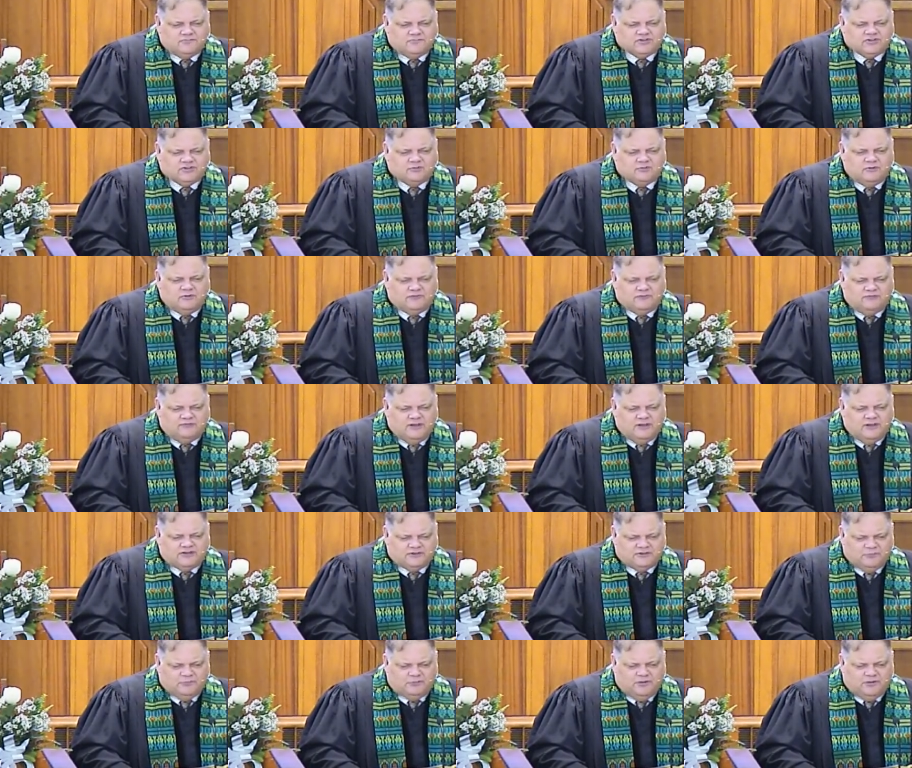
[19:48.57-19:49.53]
to
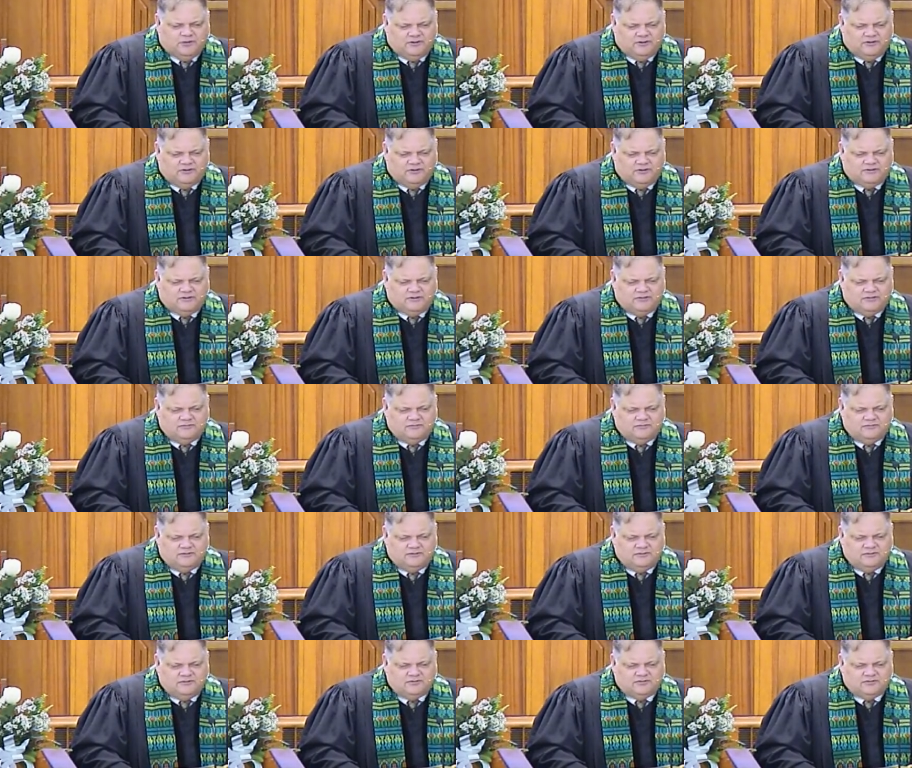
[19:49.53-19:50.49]
reflect upon it,
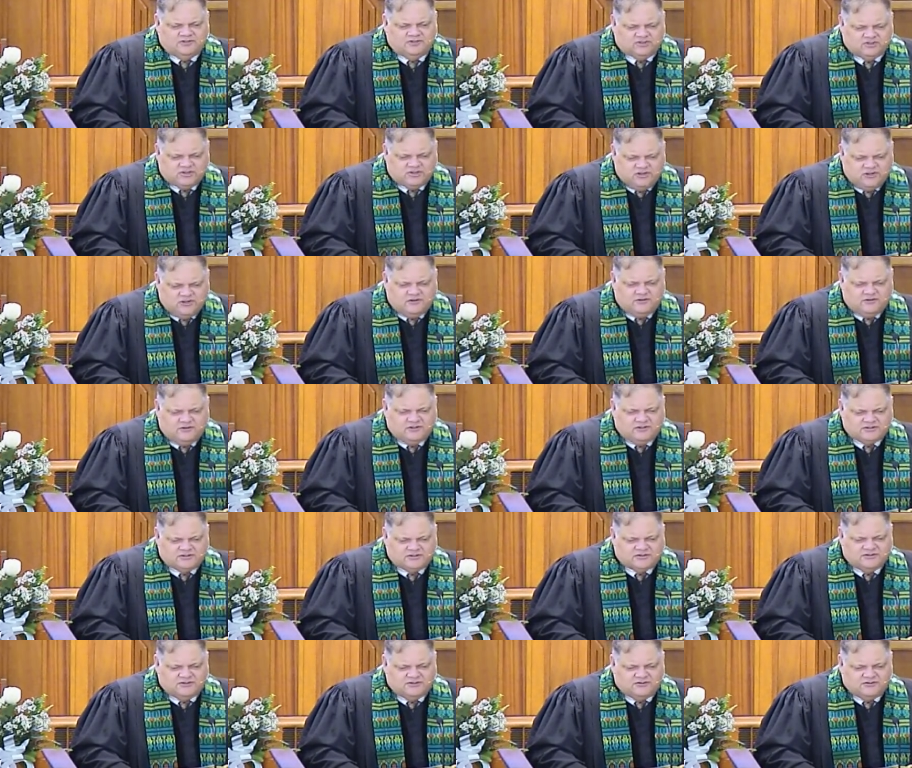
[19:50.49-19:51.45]
to share in
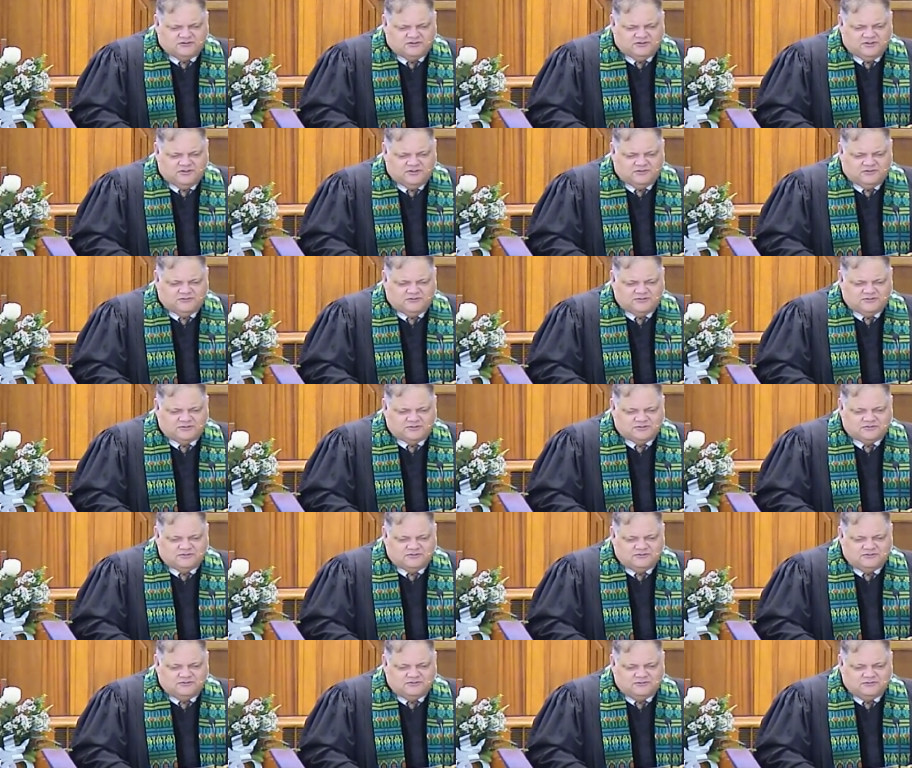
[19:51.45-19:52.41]
its good news,
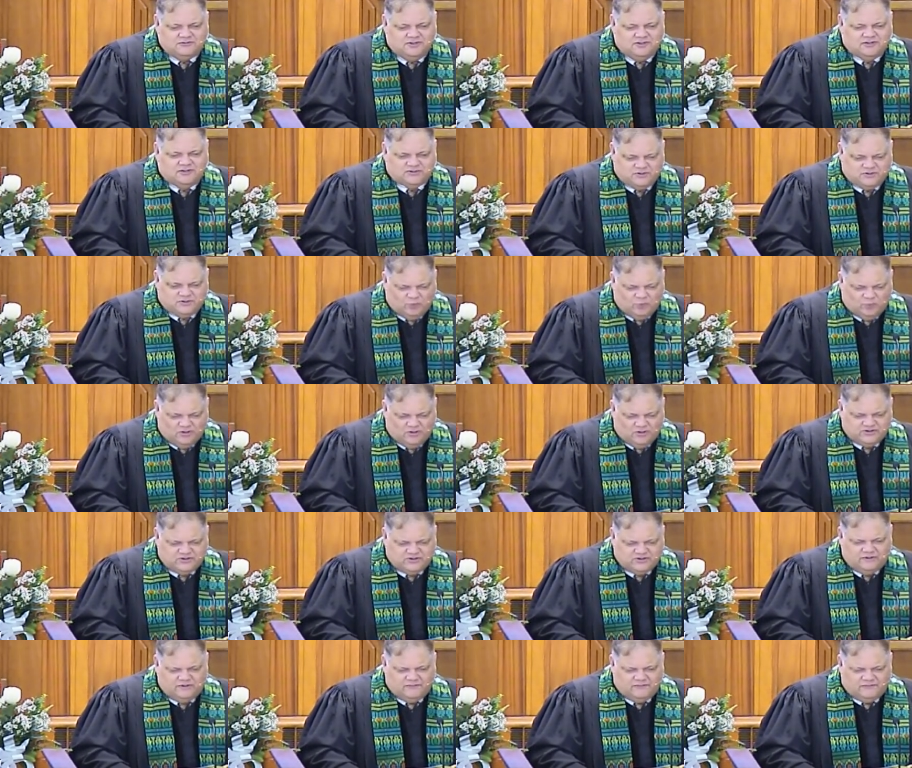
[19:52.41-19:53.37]
and to
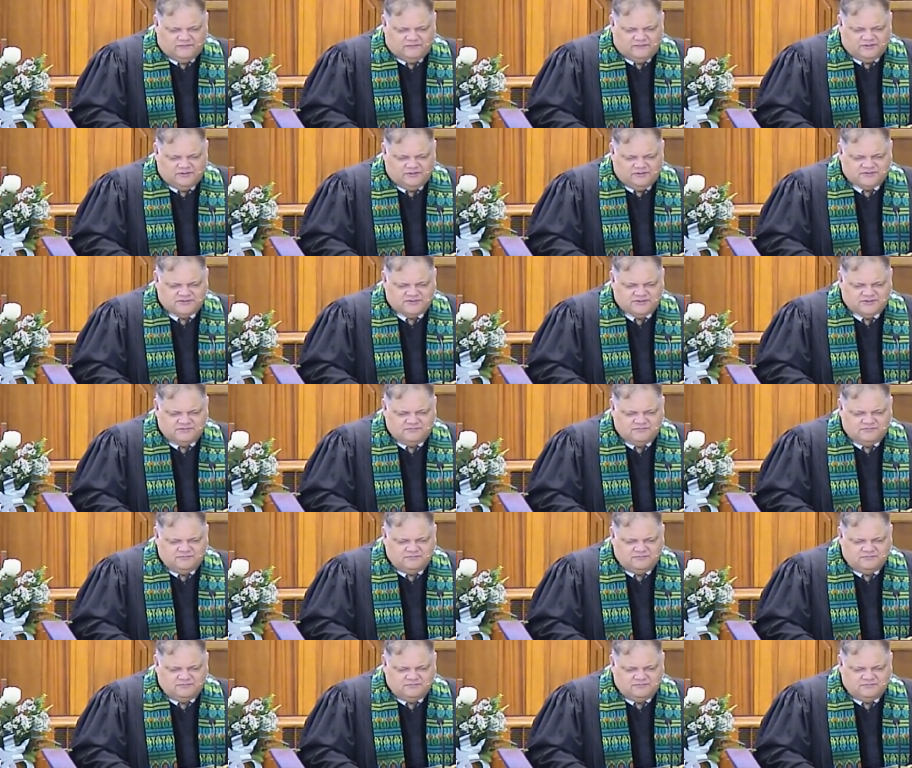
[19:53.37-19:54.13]
watch over us.